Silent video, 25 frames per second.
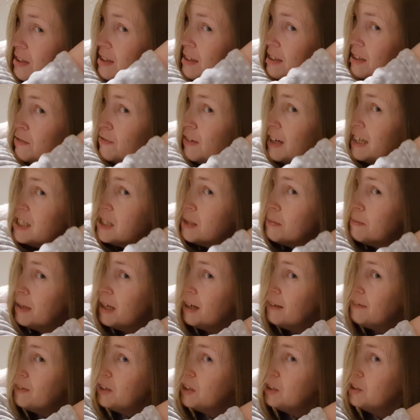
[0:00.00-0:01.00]
the
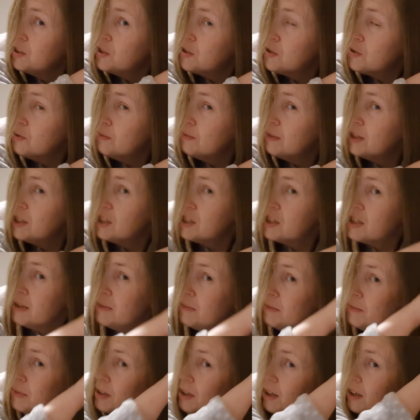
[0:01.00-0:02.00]
recipe I found so much
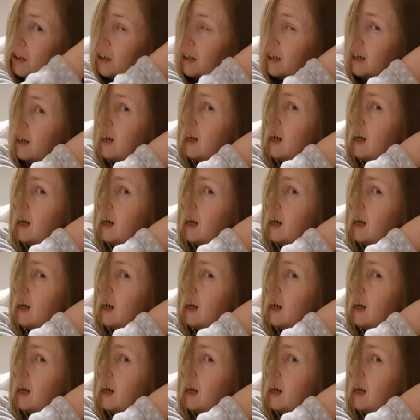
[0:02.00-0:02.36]
simpler.